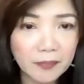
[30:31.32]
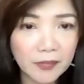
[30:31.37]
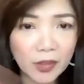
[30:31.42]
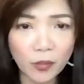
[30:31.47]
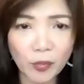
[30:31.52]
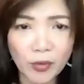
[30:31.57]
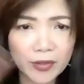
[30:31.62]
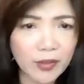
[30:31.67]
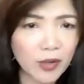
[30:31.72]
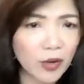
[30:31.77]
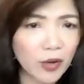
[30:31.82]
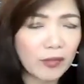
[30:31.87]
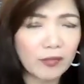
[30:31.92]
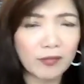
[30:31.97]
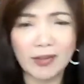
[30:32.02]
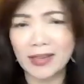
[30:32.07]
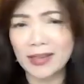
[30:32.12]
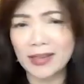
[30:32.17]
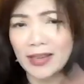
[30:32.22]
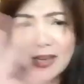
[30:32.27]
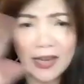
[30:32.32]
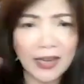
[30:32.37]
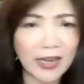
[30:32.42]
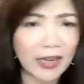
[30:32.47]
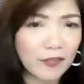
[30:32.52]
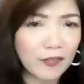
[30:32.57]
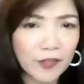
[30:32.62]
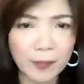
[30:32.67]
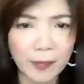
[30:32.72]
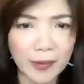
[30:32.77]
where like
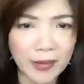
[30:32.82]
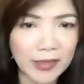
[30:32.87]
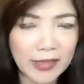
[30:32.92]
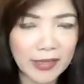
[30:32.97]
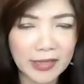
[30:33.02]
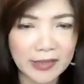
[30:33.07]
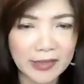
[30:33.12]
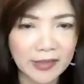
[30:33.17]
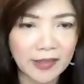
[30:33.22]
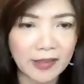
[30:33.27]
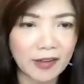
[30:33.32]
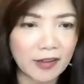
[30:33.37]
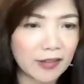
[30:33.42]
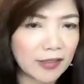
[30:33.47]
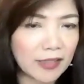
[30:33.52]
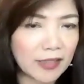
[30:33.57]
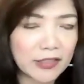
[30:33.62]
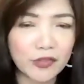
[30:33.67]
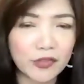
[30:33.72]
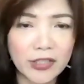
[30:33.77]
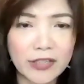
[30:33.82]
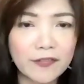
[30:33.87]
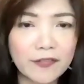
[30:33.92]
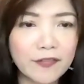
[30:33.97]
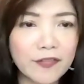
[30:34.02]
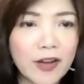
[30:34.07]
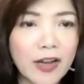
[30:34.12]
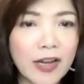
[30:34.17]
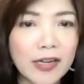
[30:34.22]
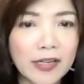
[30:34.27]
everybody gets in the huddle. It's really
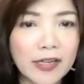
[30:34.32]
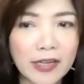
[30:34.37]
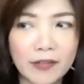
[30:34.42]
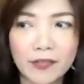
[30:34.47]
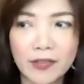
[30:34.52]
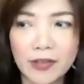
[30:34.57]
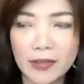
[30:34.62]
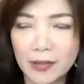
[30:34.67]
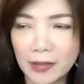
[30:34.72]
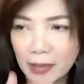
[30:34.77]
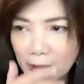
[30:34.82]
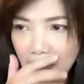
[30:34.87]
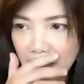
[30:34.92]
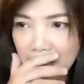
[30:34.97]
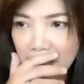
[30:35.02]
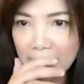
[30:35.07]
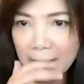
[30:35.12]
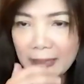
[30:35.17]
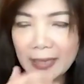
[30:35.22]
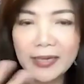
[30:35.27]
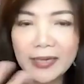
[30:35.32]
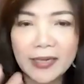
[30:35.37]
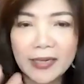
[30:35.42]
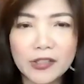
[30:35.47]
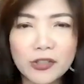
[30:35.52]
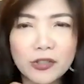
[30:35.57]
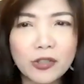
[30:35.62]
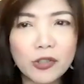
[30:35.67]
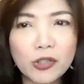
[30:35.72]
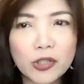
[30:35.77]
fun and everything, and
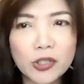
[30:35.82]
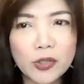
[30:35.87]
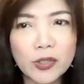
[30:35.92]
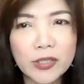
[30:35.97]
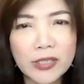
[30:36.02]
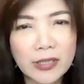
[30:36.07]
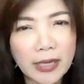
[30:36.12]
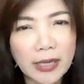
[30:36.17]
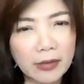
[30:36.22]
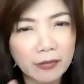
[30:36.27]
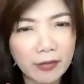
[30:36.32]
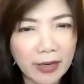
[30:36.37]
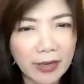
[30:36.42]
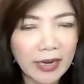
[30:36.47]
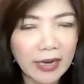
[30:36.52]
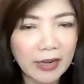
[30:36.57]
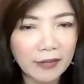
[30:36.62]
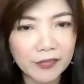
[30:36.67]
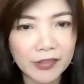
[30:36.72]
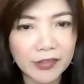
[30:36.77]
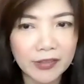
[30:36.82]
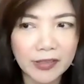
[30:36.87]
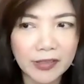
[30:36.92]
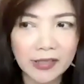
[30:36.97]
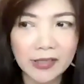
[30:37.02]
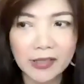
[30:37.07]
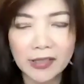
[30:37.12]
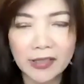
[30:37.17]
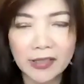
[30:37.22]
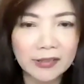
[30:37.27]
it's usually like right after
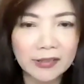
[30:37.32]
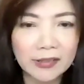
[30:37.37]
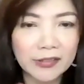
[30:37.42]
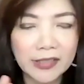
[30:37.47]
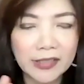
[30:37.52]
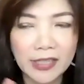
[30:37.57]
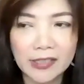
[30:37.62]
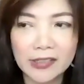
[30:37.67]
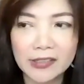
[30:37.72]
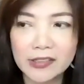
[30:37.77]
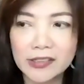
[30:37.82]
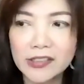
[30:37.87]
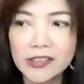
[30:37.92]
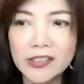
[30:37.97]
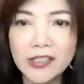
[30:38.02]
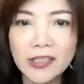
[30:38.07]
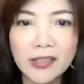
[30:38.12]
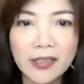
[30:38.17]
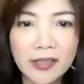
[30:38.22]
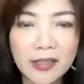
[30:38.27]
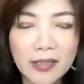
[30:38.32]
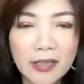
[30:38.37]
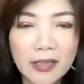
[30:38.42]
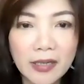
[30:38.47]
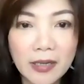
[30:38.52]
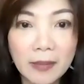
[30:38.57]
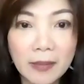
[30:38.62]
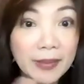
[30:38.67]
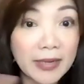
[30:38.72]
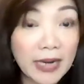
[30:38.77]
dinner, and you kind of just share.
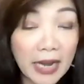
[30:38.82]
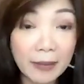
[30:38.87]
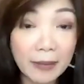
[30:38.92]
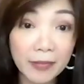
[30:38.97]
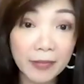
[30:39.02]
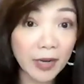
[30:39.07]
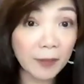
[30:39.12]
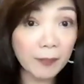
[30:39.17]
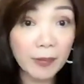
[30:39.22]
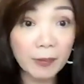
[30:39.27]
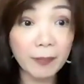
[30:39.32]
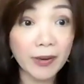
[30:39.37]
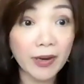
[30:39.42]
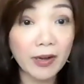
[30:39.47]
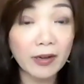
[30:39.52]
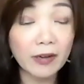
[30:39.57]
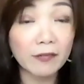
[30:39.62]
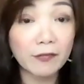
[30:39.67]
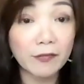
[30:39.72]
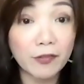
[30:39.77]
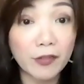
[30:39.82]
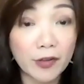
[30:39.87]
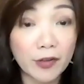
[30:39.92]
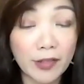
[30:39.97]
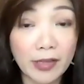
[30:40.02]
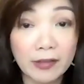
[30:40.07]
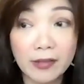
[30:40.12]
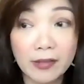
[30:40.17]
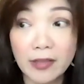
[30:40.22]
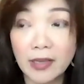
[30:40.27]
But I'm there preparing for
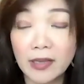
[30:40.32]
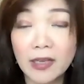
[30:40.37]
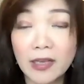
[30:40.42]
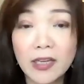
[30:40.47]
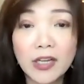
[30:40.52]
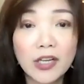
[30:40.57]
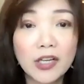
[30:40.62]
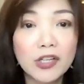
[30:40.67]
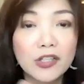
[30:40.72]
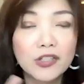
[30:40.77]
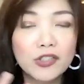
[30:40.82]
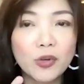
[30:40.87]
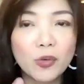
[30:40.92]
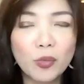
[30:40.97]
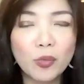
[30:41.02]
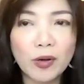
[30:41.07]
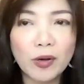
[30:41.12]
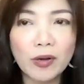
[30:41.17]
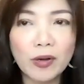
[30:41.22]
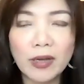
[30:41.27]
that thing. So